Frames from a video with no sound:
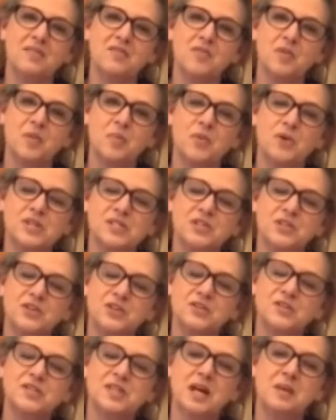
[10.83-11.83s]
from the Boys and
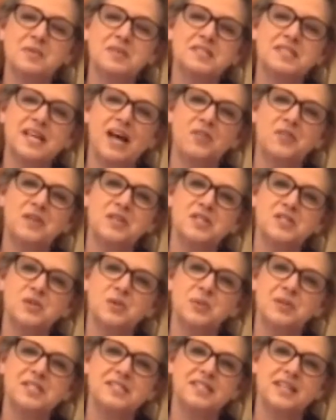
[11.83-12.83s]
Girls Club of Southeast
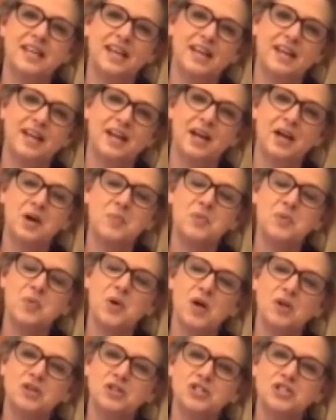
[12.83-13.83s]
Louisiana. I hope you
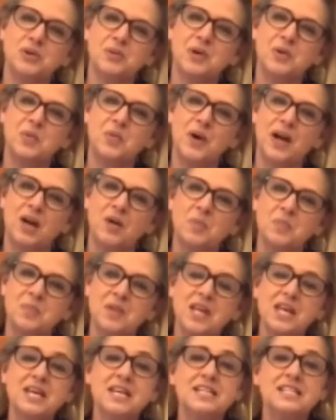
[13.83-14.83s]
all are doing well.
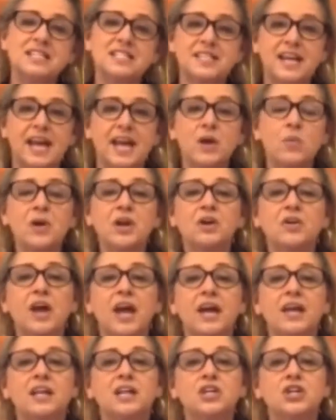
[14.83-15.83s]
Today we are
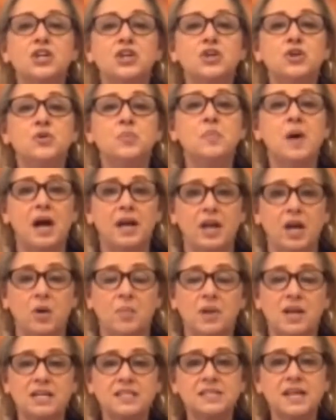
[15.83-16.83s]
in a new biome,
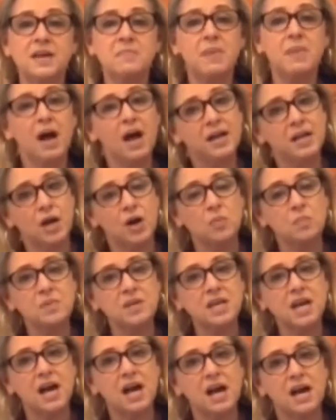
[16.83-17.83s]
and I say biome
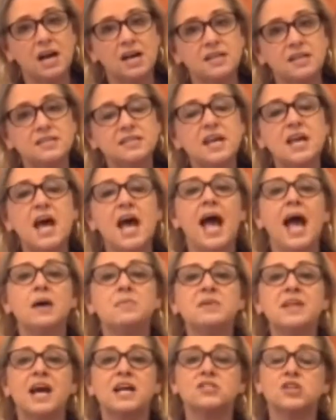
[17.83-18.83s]
because
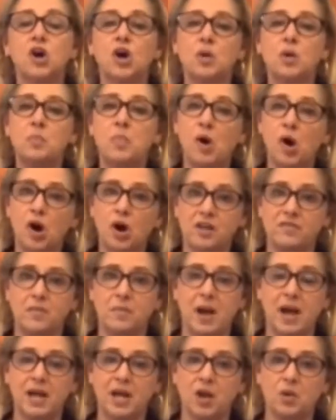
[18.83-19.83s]
habitats are part of a
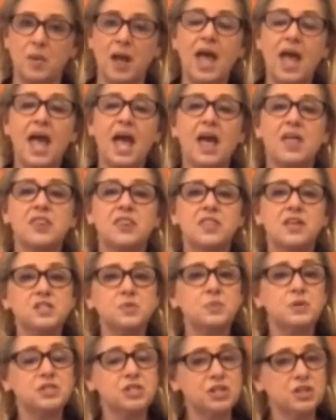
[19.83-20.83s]
biome, and this
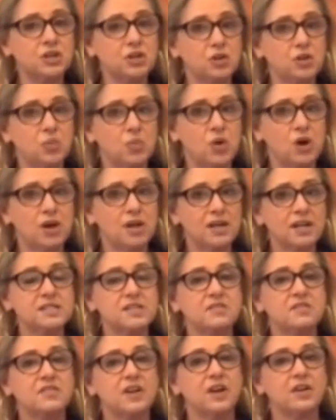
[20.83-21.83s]
particular one is
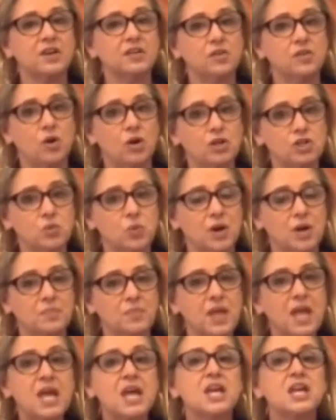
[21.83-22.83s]
a very large one.
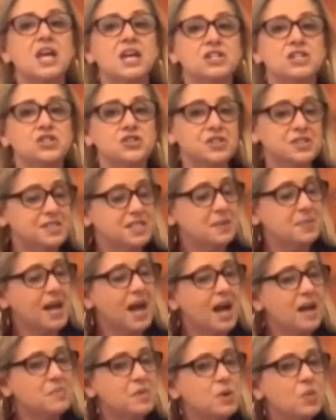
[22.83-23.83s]
As you can see
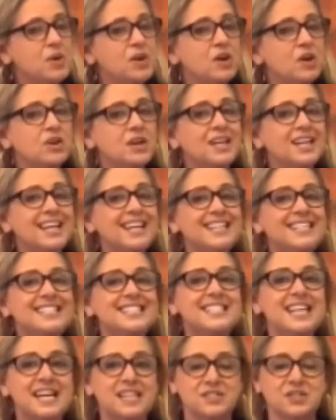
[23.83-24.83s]
behind me, we are in a
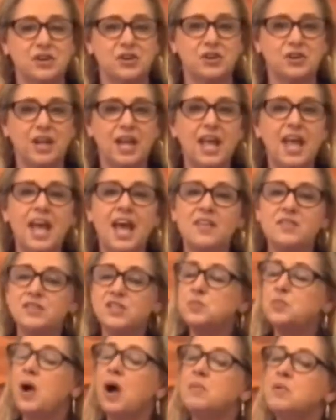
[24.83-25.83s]
desert, and this
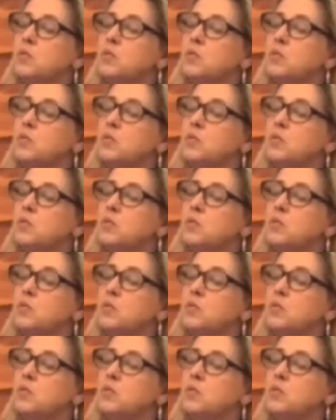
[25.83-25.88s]
is probably